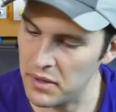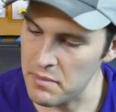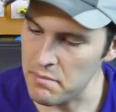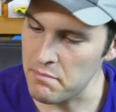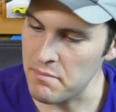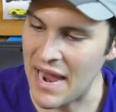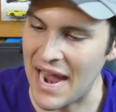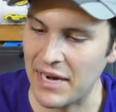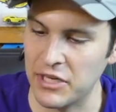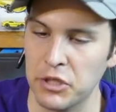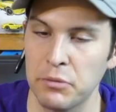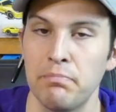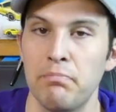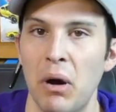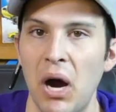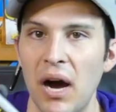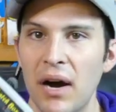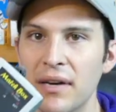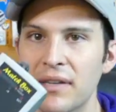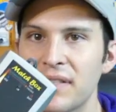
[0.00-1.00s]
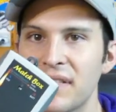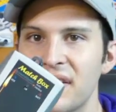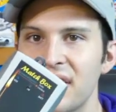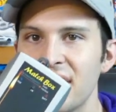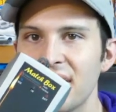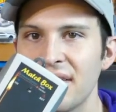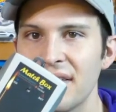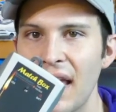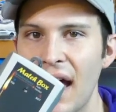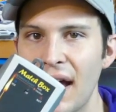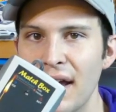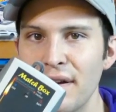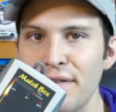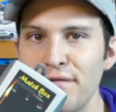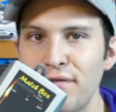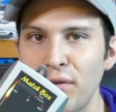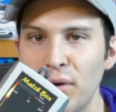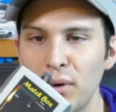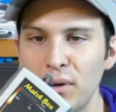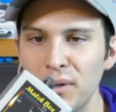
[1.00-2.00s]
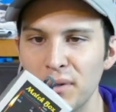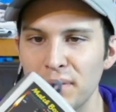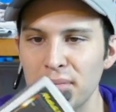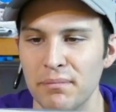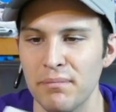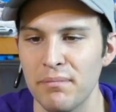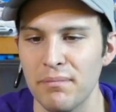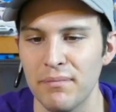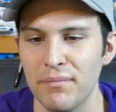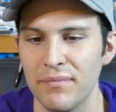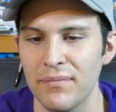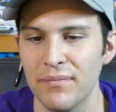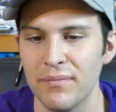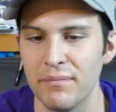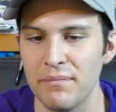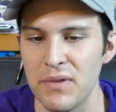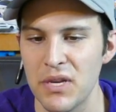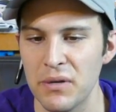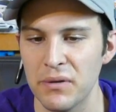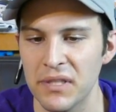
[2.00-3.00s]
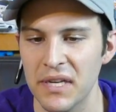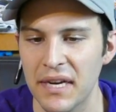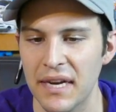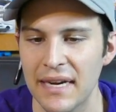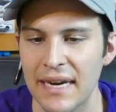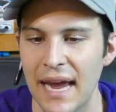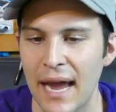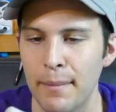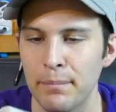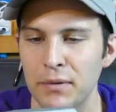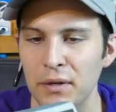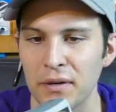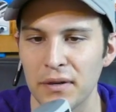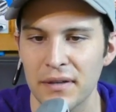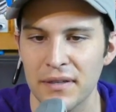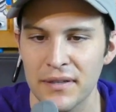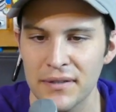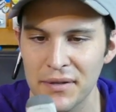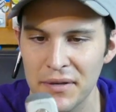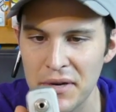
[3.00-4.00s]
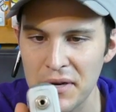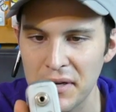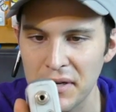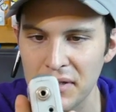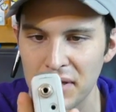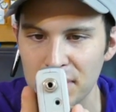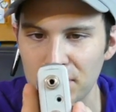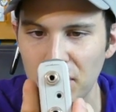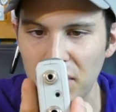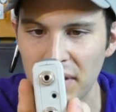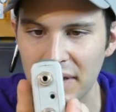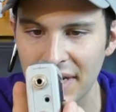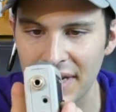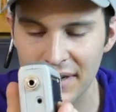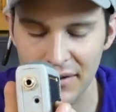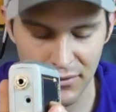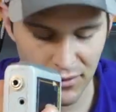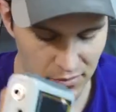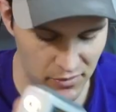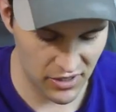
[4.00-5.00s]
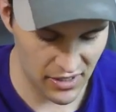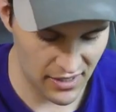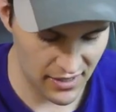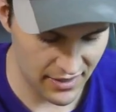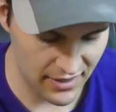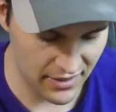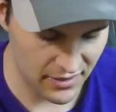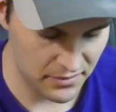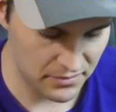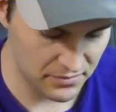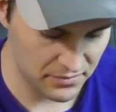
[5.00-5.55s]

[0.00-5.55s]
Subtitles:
Matchbox 9-volt music adapter, so you can just plug in normal audio.